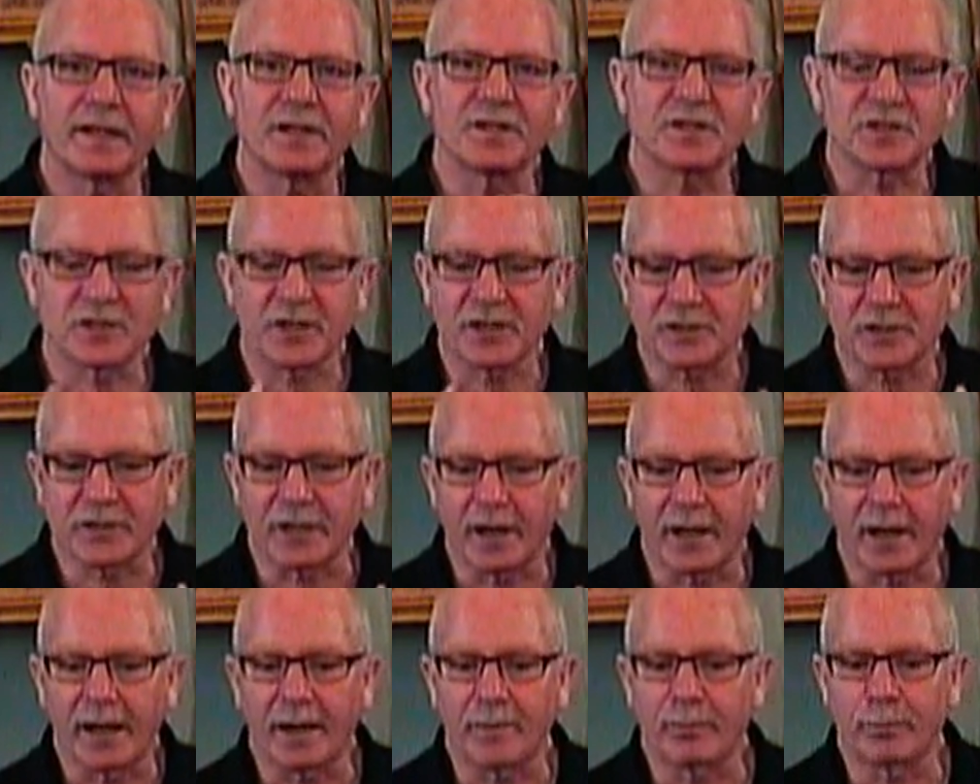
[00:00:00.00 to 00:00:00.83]
in such
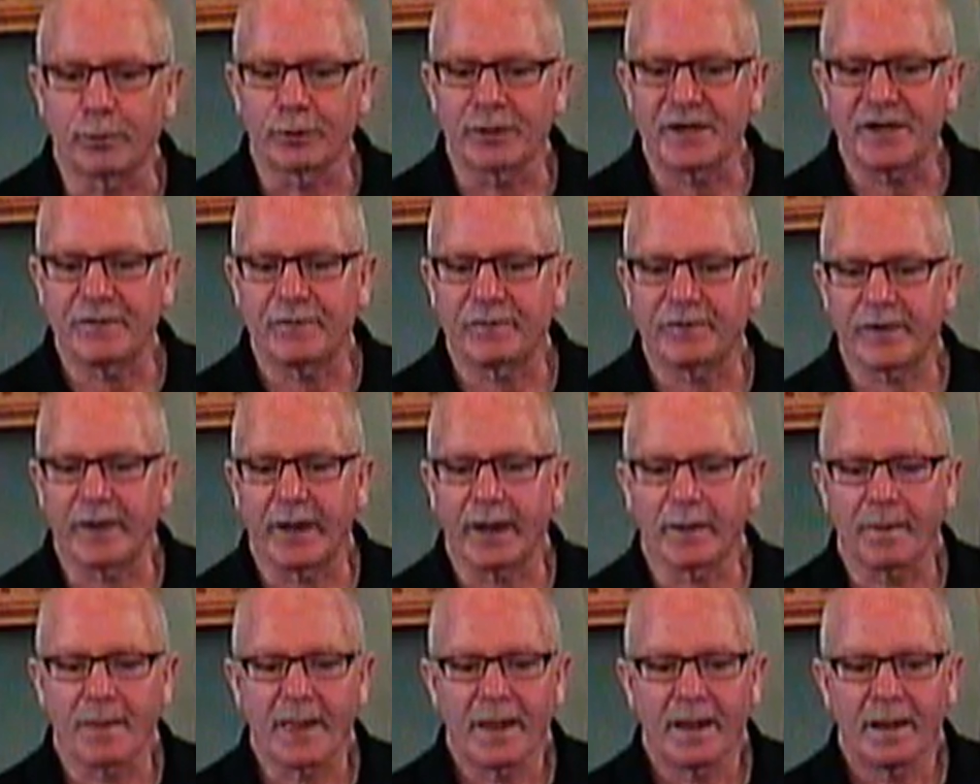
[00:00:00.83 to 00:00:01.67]
a brief
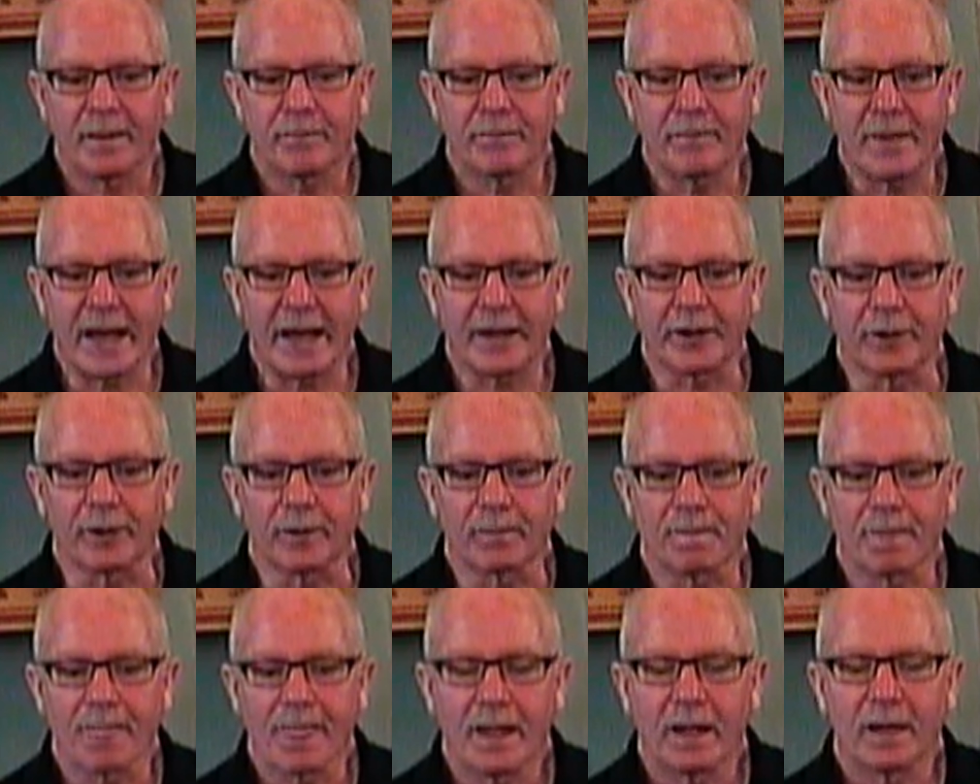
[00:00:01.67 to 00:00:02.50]

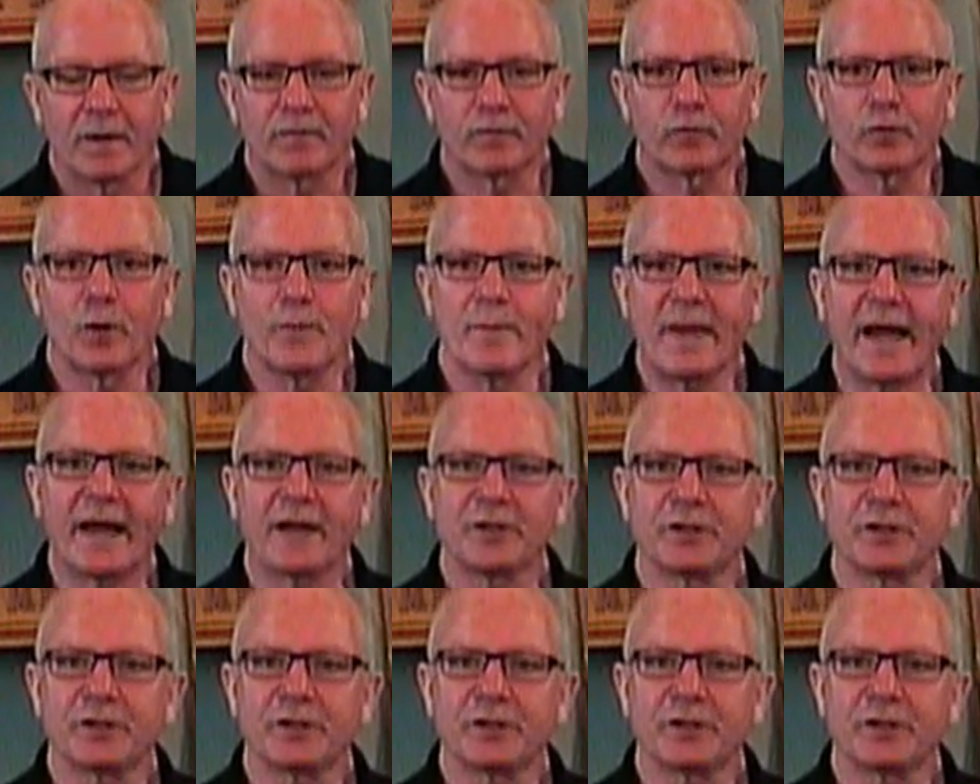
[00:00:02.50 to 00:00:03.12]
manner. For